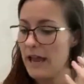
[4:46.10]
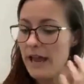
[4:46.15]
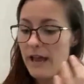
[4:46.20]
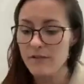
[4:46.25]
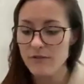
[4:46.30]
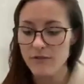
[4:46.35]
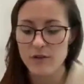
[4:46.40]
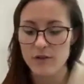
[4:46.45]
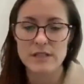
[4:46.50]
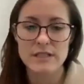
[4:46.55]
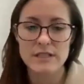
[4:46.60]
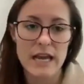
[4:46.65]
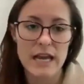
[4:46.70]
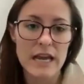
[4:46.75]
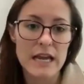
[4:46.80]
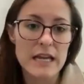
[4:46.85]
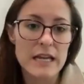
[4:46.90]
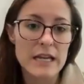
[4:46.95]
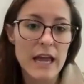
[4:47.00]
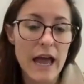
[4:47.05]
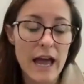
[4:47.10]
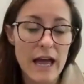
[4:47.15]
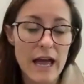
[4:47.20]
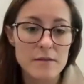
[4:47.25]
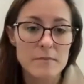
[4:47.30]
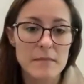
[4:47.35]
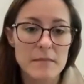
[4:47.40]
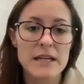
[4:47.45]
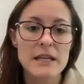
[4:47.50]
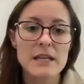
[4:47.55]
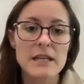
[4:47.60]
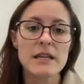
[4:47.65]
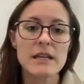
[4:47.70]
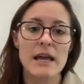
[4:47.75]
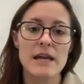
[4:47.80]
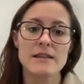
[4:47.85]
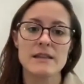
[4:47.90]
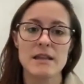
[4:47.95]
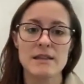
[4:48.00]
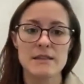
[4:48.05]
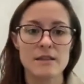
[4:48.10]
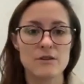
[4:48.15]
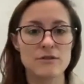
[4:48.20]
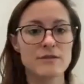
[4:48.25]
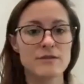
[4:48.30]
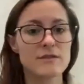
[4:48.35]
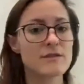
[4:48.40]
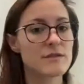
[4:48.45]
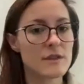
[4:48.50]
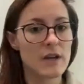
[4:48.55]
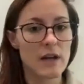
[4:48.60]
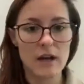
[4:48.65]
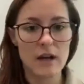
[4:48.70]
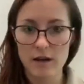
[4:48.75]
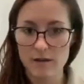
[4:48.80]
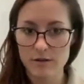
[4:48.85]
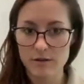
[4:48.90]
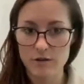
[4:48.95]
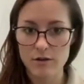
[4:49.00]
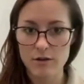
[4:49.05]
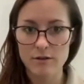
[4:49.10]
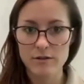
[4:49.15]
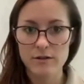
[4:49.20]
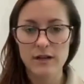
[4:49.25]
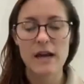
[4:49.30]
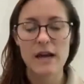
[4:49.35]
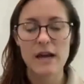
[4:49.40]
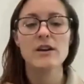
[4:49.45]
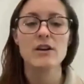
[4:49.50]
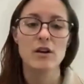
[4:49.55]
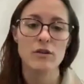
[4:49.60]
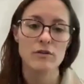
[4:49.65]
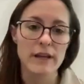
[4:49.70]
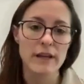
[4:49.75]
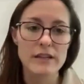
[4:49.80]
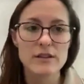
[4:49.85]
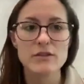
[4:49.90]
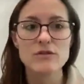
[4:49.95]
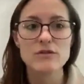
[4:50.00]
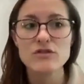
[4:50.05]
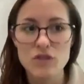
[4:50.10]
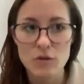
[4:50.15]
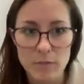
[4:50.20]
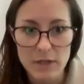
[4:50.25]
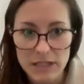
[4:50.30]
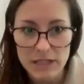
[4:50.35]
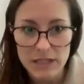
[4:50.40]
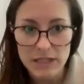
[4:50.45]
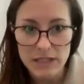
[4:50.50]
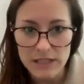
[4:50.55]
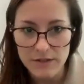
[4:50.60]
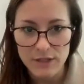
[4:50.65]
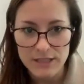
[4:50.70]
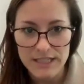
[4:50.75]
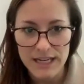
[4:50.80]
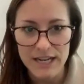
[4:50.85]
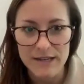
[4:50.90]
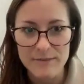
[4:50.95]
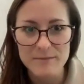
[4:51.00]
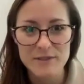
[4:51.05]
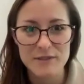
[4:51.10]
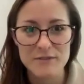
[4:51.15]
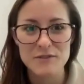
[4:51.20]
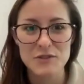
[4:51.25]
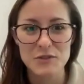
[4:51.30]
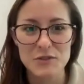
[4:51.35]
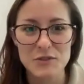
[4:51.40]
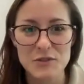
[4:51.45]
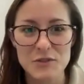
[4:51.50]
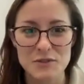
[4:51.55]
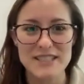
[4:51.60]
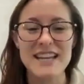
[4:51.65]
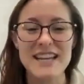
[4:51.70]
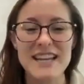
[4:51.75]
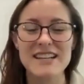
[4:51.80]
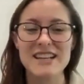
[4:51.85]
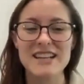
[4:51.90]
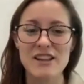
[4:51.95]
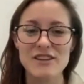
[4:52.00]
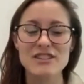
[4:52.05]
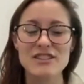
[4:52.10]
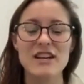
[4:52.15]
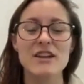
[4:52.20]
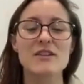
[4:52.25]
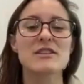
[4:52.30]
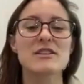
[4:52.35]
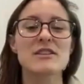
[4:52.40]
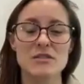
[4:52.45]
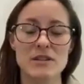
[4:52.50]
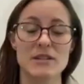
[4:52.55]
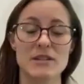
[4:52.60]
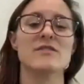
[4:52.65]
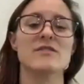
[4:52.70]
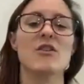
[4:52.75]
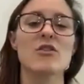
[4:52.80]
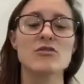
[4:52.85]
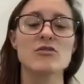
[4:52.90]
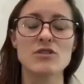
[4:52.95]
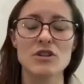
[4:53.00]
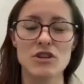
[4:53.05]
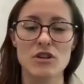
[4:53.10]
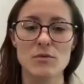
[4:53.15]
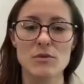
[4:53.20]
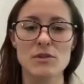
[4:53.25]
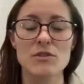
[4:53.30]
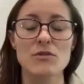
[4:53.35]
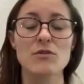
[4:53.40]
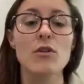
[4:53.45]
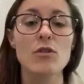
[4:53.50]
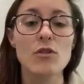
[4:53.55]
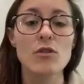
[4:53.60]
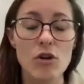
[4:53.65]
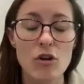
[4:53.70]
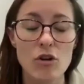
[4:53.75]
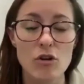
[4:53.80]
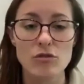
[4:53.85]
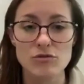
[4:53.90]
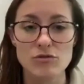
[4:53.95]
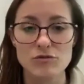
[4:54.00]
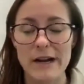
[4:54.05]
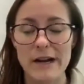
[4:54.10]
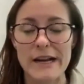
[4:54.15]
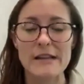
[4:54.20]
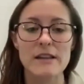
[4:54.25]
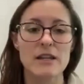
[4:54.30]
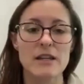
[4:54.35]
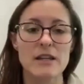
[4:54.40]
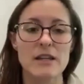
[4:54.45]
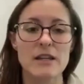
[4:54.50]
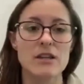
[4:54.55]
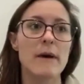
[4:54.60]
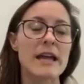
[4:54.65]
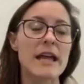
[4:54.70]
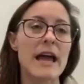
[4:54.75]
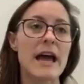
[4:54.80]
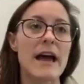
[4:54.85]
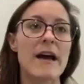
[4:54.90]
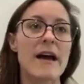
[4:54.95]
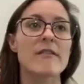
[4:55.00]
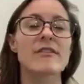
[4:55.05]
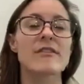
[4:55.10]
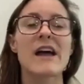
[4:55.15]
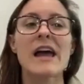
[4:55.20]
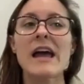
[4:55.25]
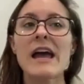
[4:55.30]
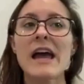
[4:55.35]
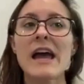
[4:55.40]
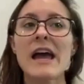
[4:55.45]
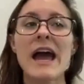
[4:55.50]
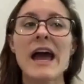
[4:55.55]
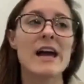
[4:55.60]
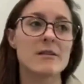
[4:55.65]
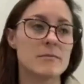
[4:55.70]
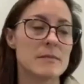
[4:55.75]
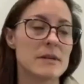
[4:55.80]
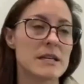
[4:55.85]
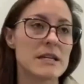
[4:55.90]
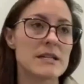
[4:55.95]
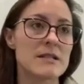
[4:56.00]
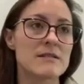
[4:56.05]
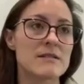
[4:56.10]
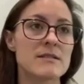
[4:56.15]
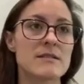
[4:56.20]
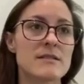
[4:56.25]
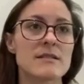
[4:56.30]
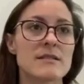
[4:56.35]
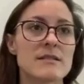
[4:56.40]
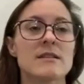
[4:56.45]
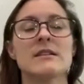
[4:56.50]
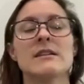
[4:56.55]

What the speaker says: everyday admin, and then there's other, I don't know, like there's so many different types of tools and technology out there that it's hard to know what they're all called, right? Like you might have admins,